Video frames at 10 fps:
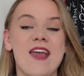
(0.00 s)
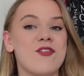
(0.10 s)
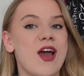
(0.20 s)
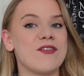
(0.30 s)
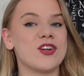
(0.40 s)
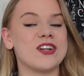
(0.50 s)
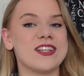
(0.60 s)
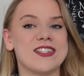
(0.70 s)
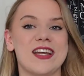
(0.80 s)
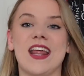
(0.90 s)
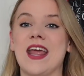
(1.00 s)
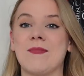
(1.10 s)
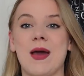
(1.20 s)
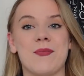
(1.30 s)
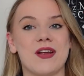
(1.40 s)
If you haven't already seen
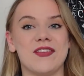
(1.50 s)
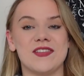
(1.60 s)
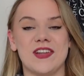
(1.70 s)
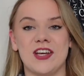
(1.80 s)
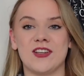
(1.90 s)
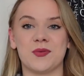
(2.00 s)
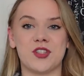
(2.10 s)
in my previous videos,